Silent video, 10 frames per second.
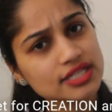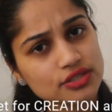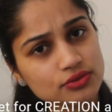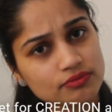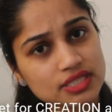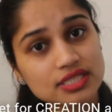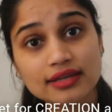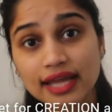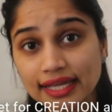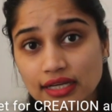instruments
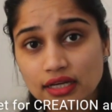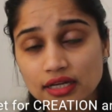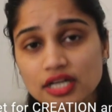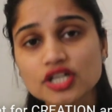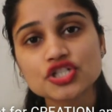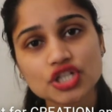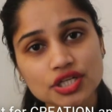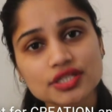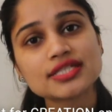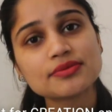like
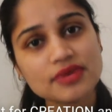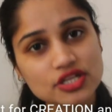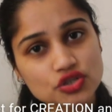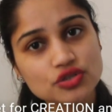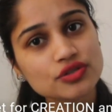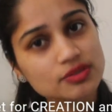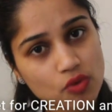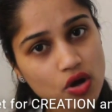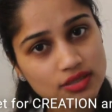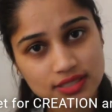shares, debentures,
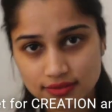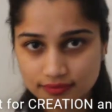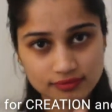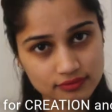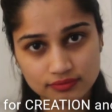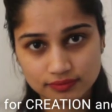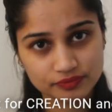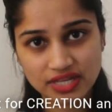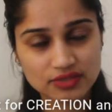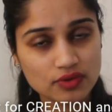bonds,
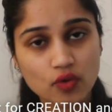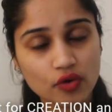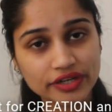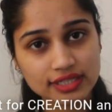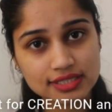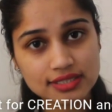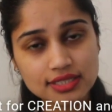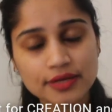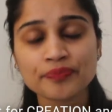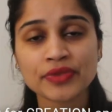as we've already
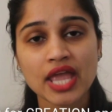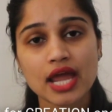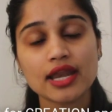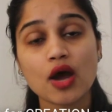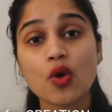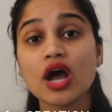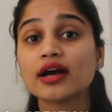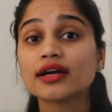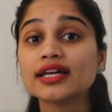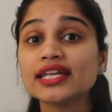discussed. Now,
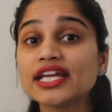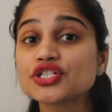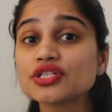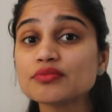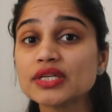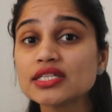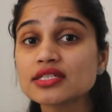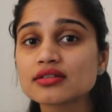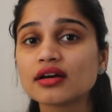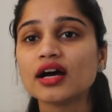creation
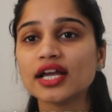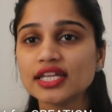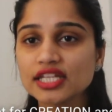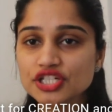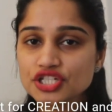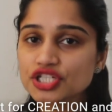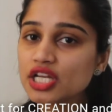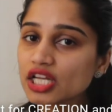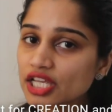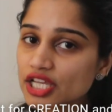means
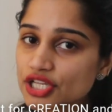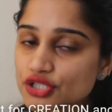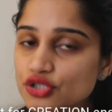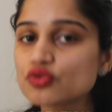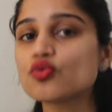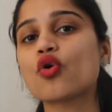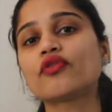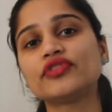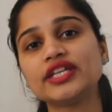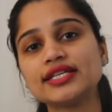initial issue
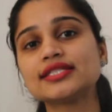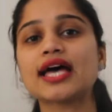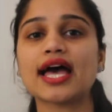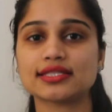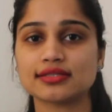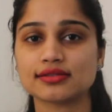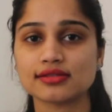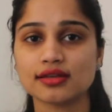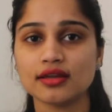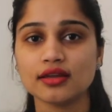of these
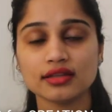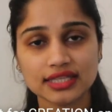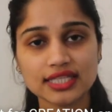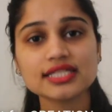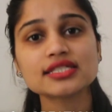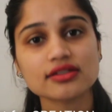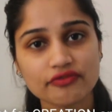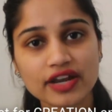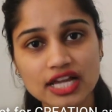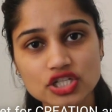assets. These
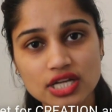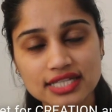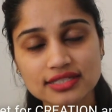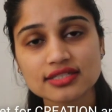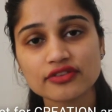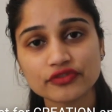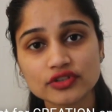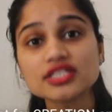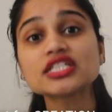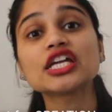financial assets are
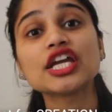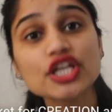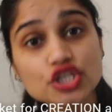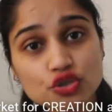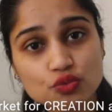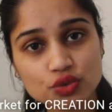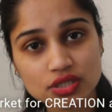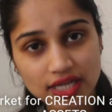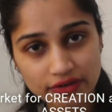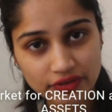first issued
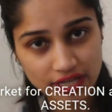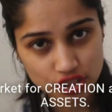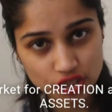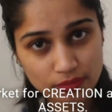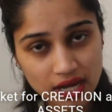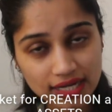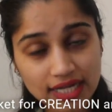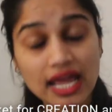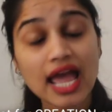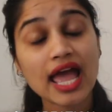in financial
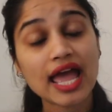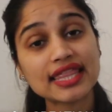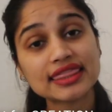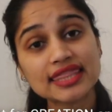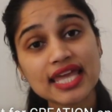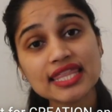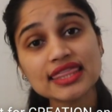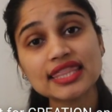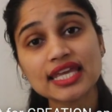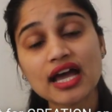market and
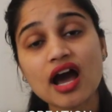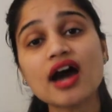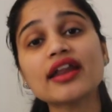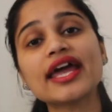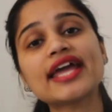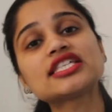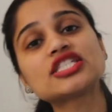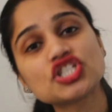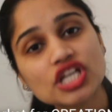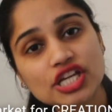then they are
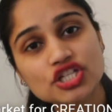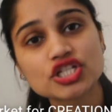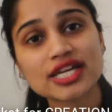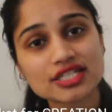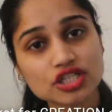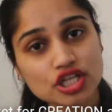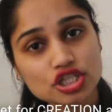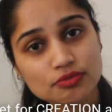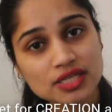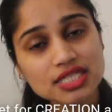exchanged.
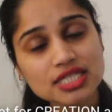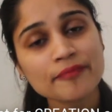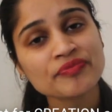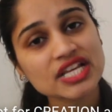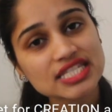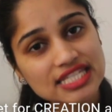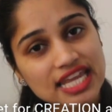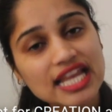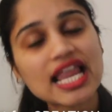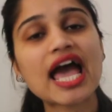Exchange means
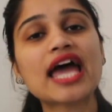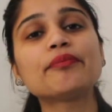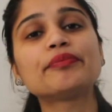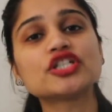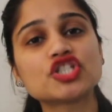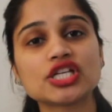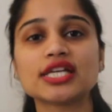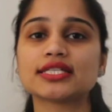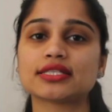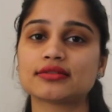sale and
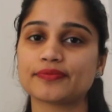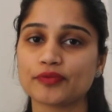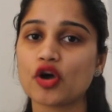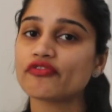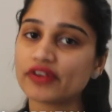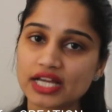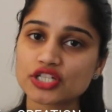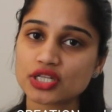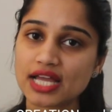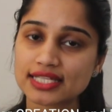purchase of
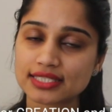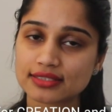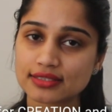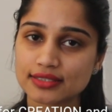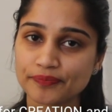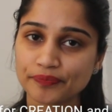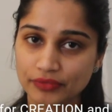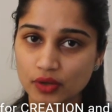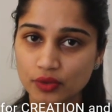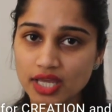financial assets.
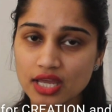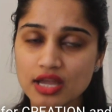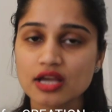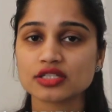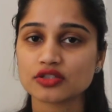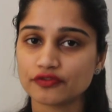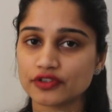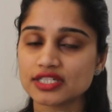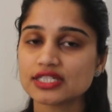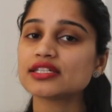Okay, so
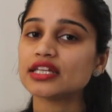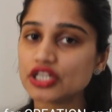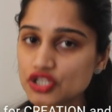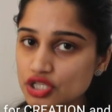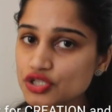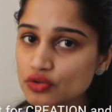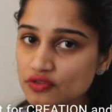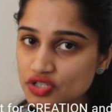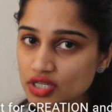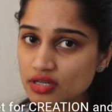first is initial issue of
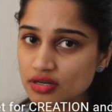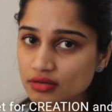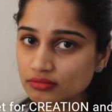share,